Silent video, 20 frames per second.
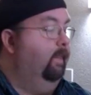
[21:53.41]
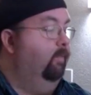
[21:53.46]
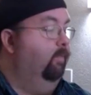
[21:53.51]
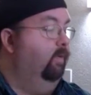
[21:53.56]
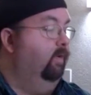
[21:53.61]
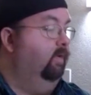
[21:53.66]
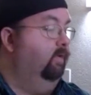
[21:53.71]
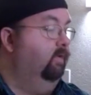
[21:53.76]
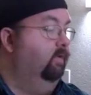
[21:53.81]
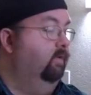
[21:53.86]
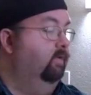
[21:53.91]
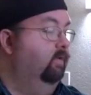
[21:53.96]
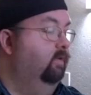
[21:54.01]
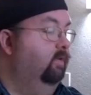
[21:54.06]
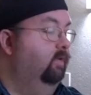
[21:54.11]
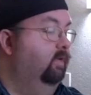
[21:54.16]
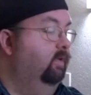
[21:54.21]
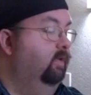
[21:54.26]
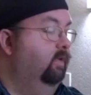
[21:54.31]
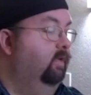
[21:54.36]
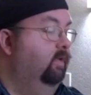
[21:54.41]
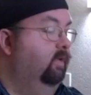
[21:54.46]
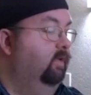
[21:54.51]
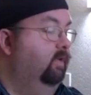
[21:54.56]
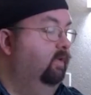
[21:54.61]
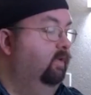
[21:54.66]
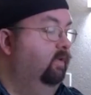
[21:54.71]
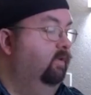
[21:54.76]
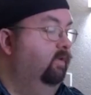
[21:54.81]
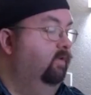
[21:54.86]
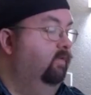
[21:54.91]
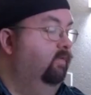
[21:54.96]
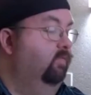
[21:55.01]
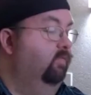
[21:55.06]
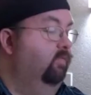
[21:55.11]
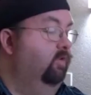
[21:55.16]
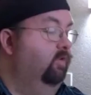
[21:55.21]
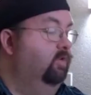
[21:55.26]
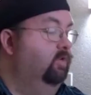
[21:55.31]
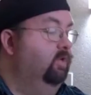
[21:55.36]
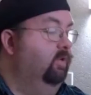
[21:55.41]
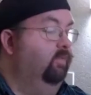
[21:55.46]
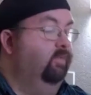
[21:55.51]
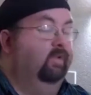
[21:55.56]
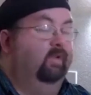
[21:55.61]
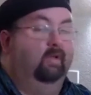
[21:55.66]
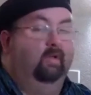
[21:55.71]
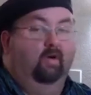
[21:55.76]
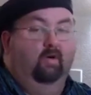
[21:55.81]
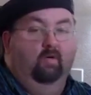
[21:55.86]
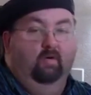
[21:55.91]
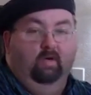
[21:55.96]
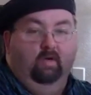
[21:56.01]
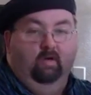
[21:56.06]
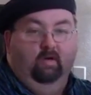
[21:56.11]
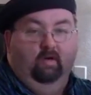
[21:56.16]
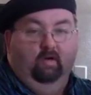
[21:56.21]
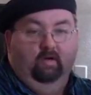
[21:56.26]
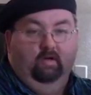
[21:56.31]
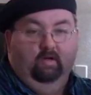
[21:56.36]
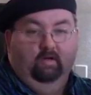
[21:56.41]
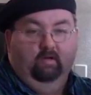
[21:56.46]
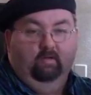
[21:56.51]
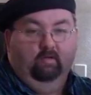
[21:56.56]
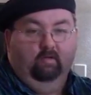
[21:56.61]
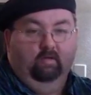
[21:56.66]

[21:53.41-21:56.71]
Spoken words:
But there's something going on